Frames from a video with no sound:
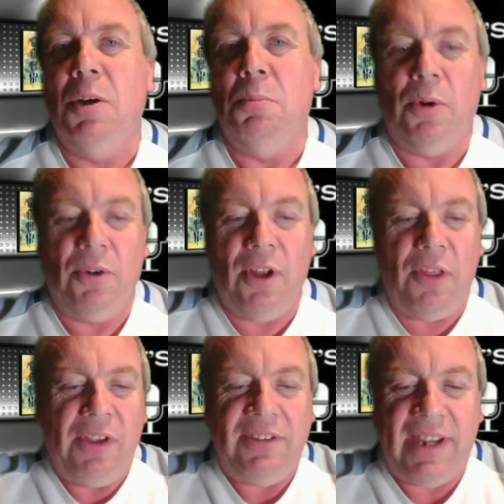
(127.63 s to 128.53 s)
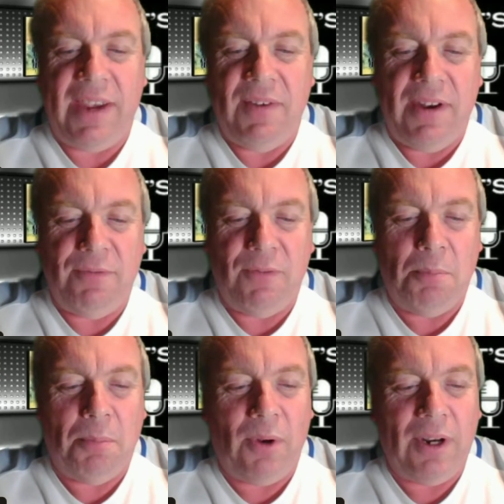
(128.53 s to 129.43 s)
But nothing's a given in
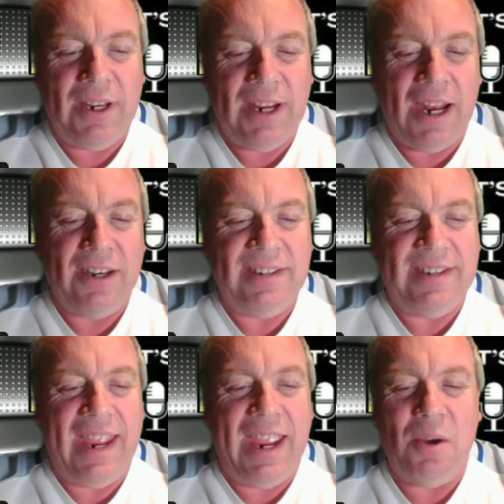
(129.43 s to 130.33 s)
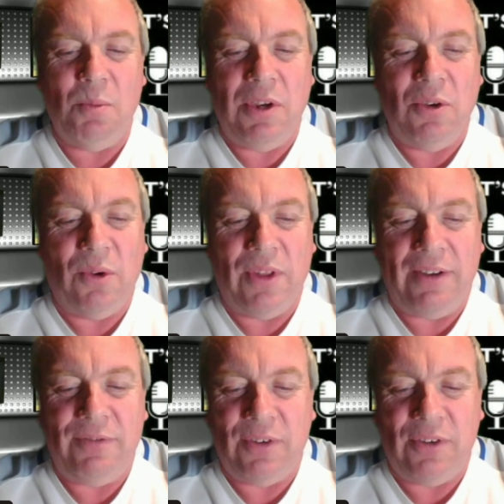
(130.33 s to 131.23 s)
football. And we know that
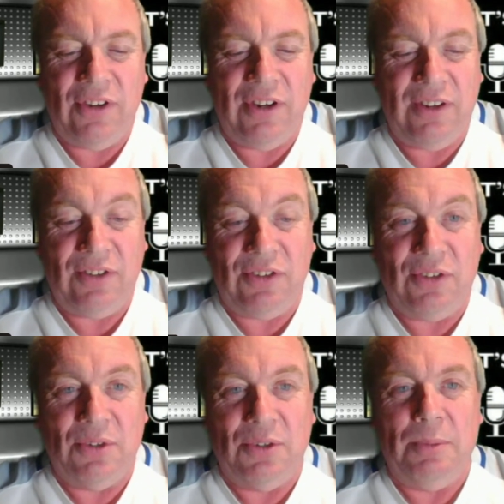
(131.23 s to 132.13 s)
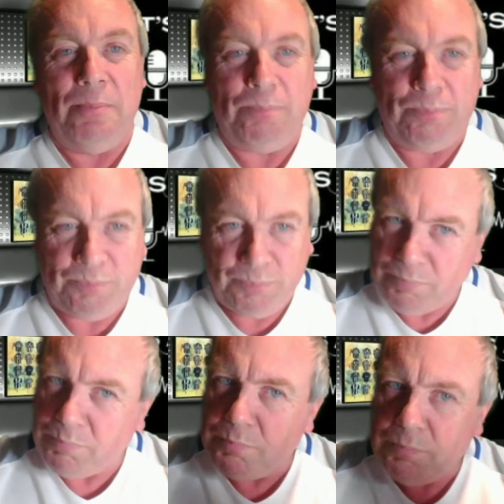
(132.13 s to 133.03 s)
for certain. So
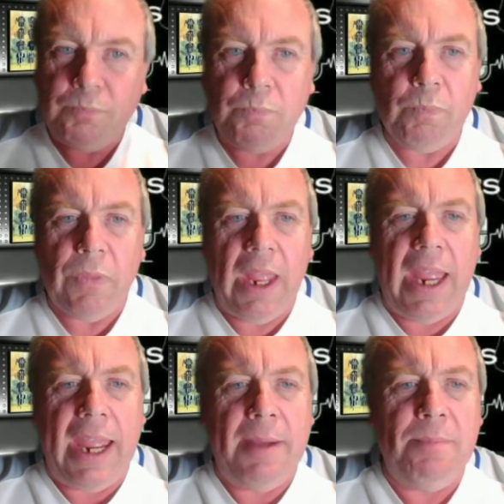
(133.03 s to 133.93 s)
I